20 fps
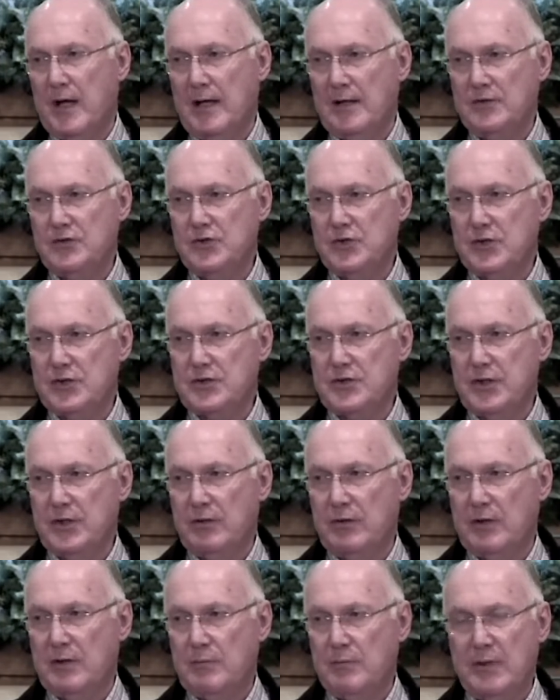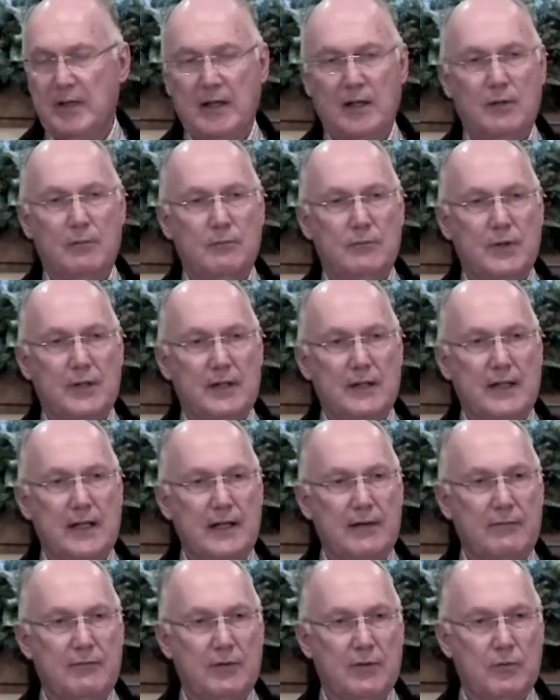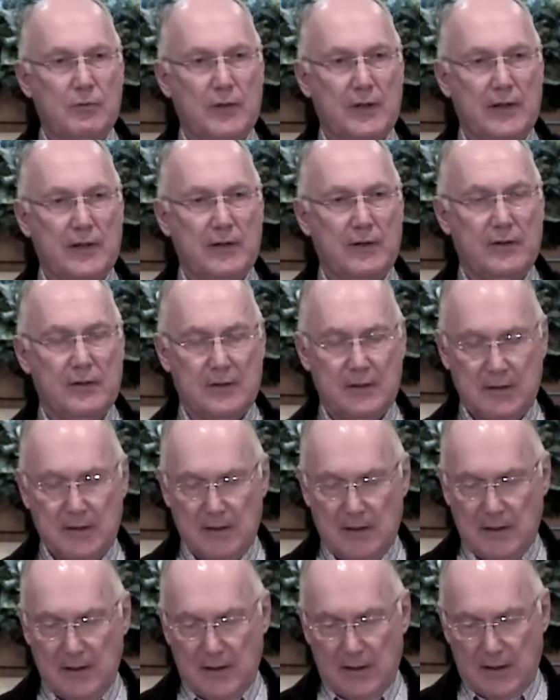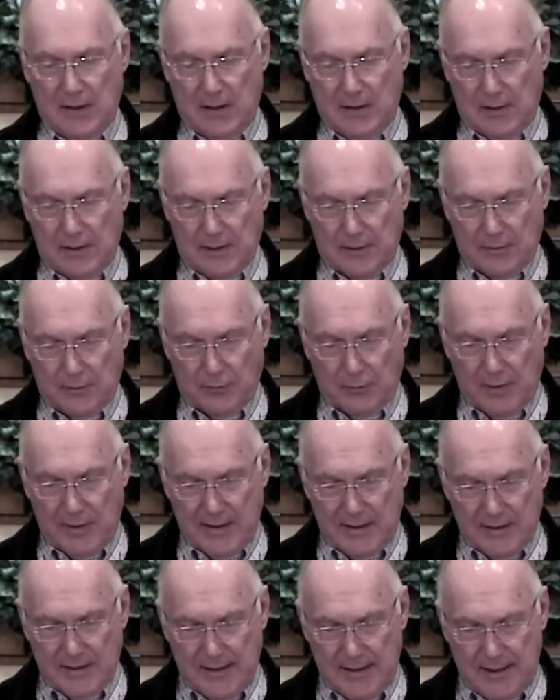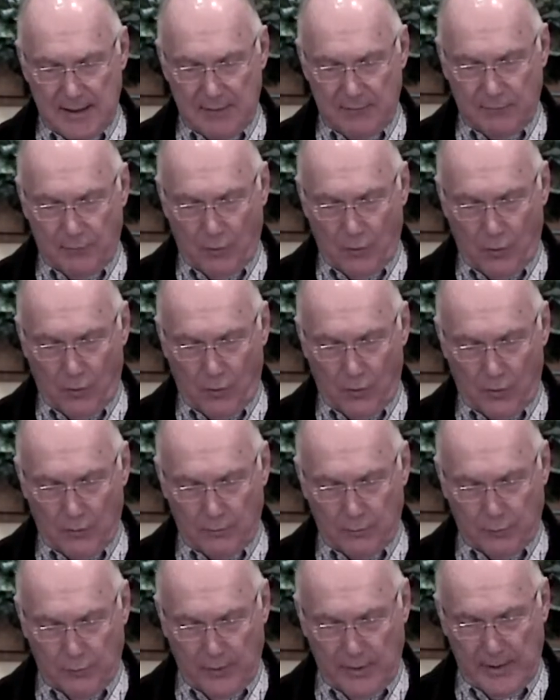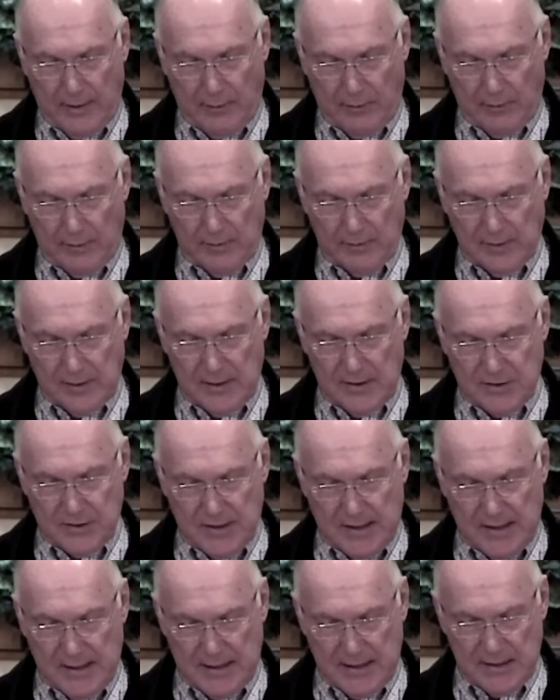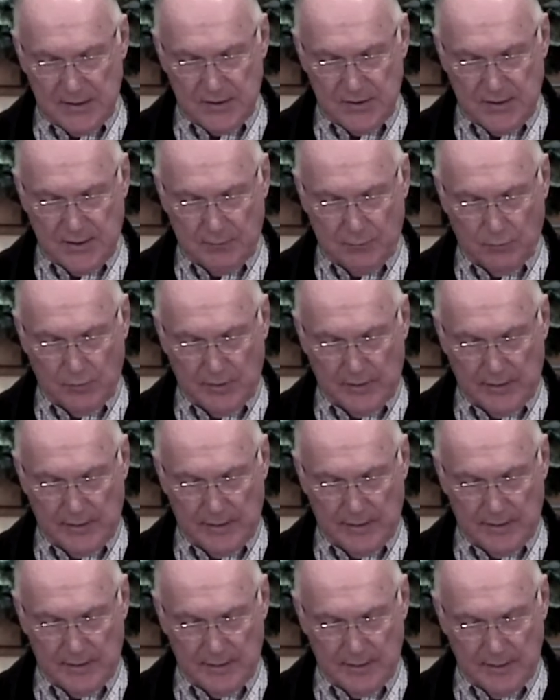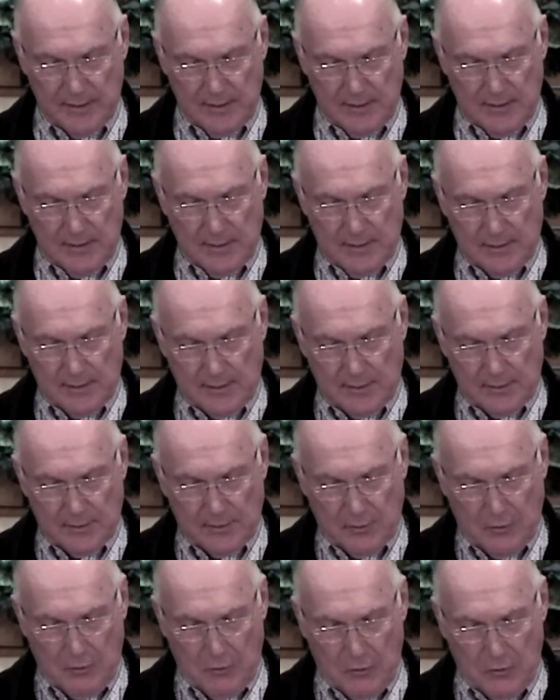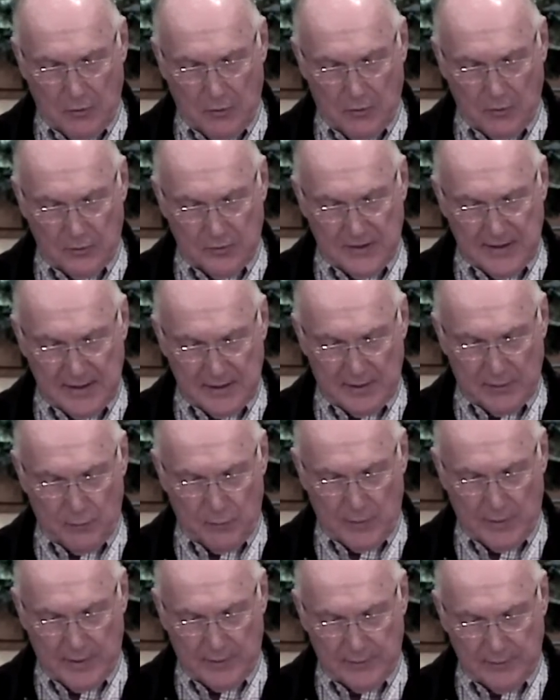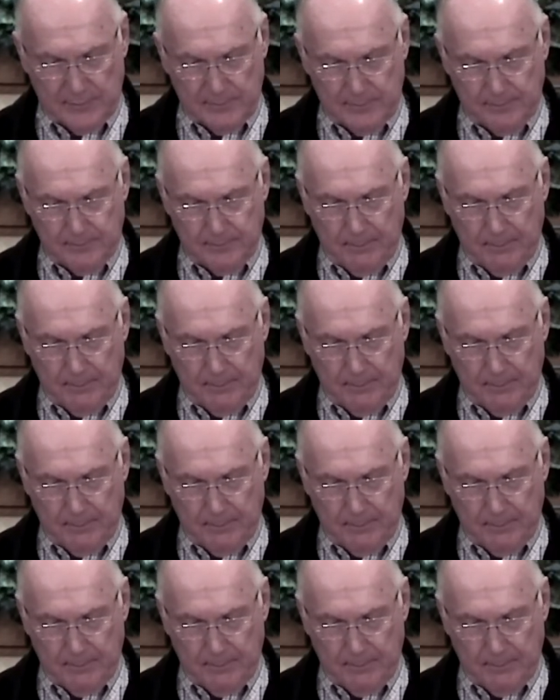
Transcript: not just here at Benham, but everywhere. A great need for prayer in these days that we uh, are dealing with.